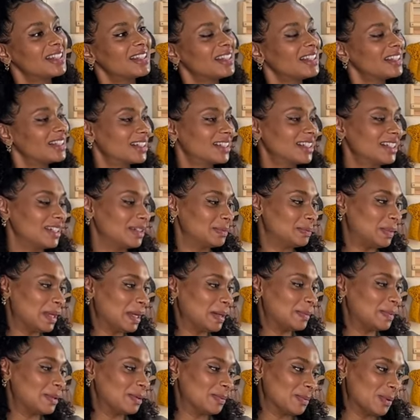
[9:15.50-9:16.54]
Here the
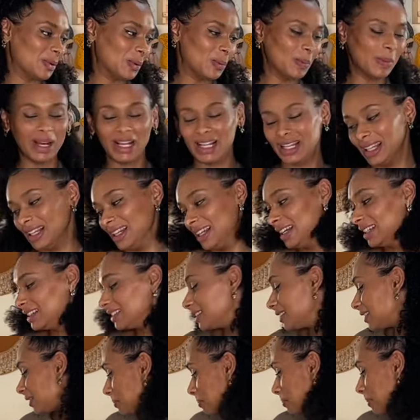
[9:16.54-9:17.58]
baby mobile, and
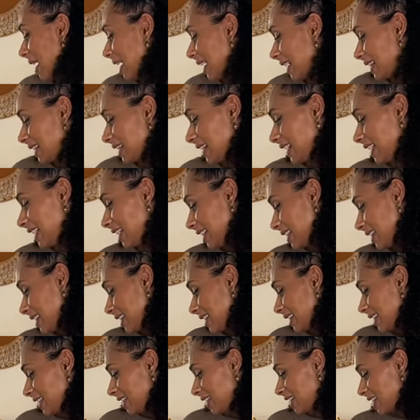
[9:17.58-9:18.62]
back there it's
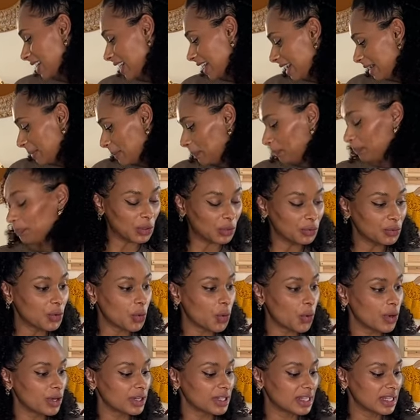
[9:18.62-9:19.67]
the gym. Of
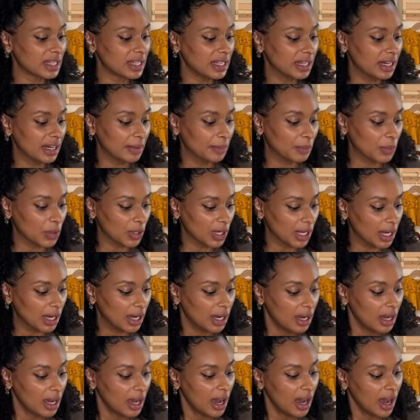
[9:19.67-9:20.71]
course here I'm gonna
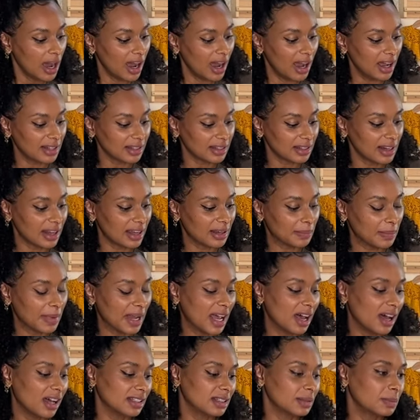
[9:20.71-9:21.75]
ask like my
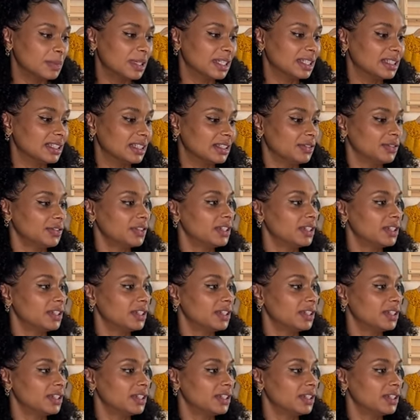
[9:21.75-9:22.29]
husband if